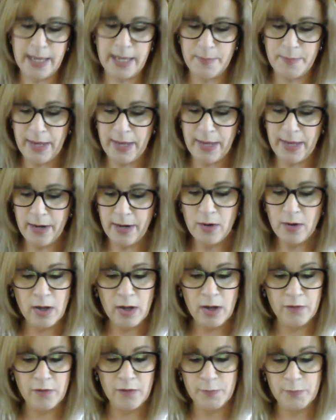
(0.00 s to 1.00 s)
pair
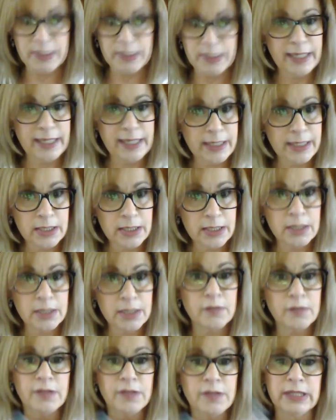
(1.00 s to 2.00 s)
of plain
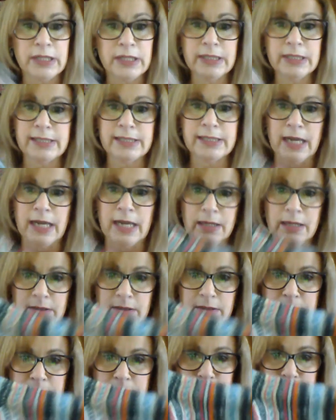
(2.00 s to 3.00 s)
vanilla
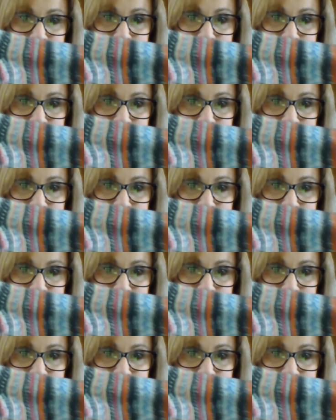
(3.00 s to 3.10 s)
socks